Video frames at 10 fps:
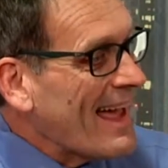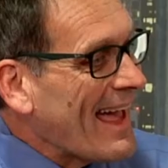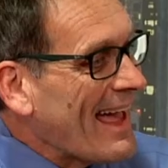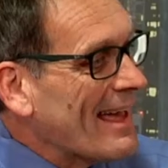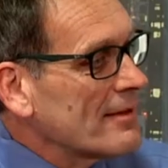
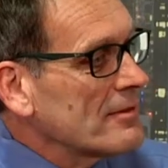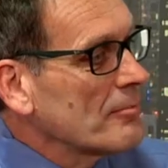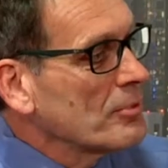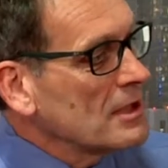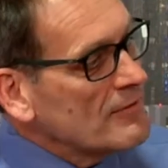and the
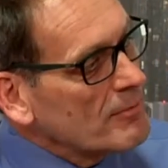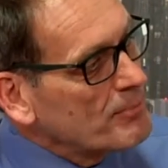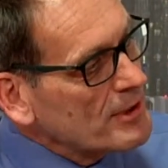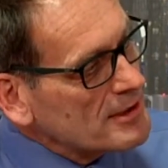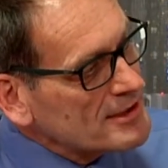
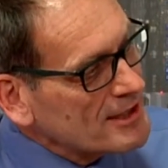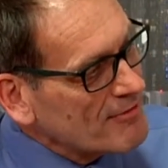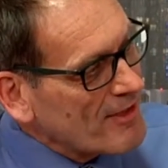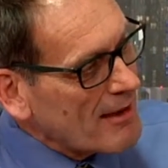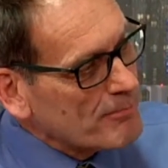believability of
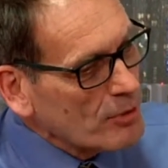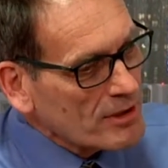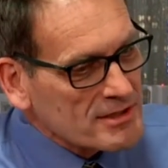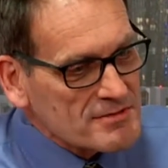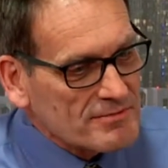that book
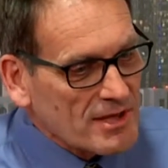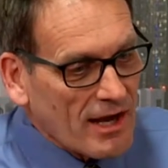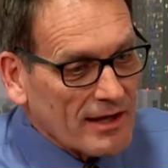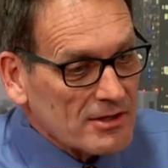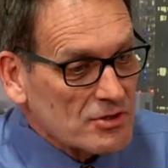is
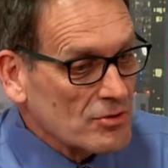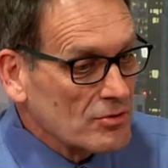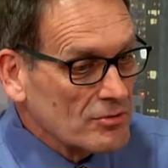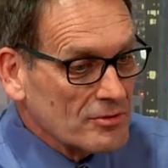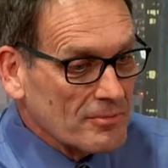tied
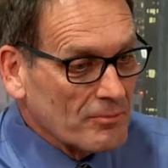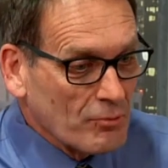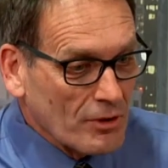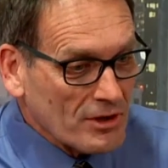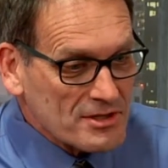to the
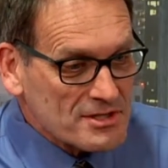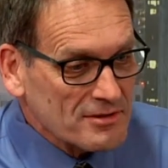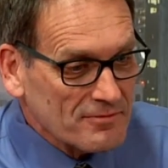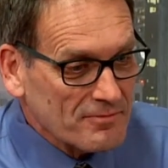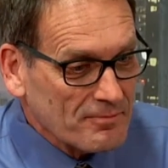works of